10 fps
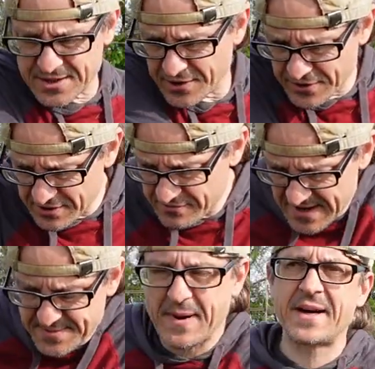It's got no
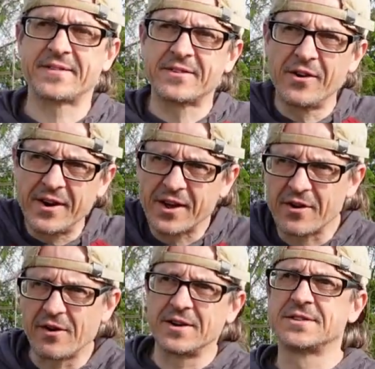grass paths going
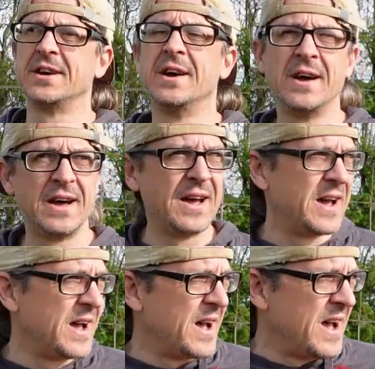across.
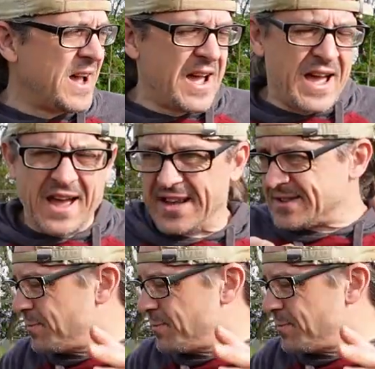It's